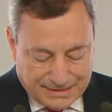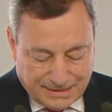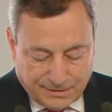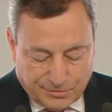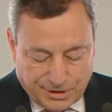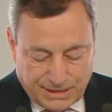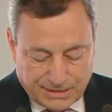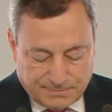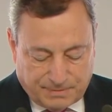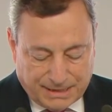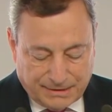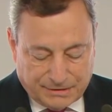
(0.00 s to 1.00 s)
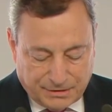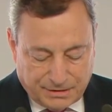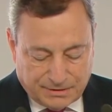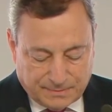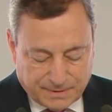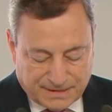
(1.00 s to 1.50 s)
has increased by
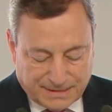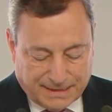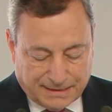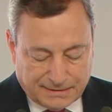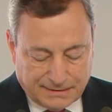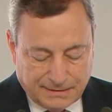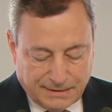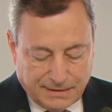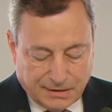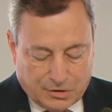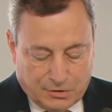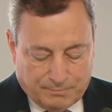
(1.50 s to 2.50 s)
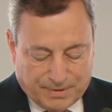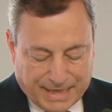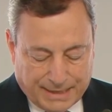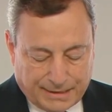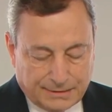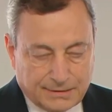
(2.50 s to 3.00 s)
30%
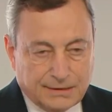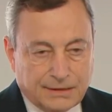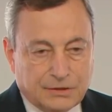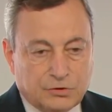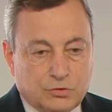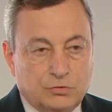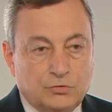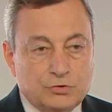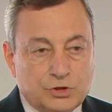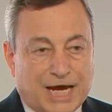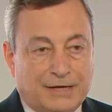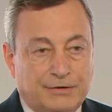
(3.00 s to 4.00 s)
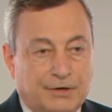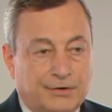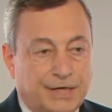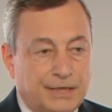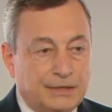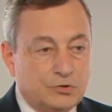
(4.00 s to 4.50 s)
compared to
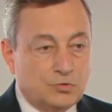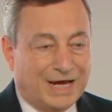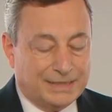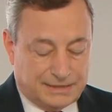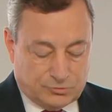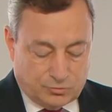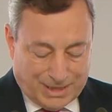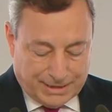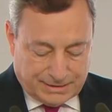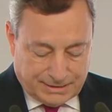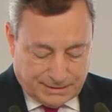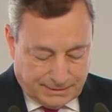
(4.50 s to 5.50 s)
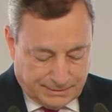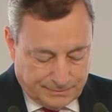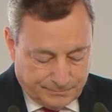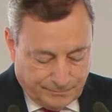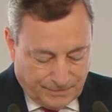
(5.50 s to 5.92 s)
January 2020,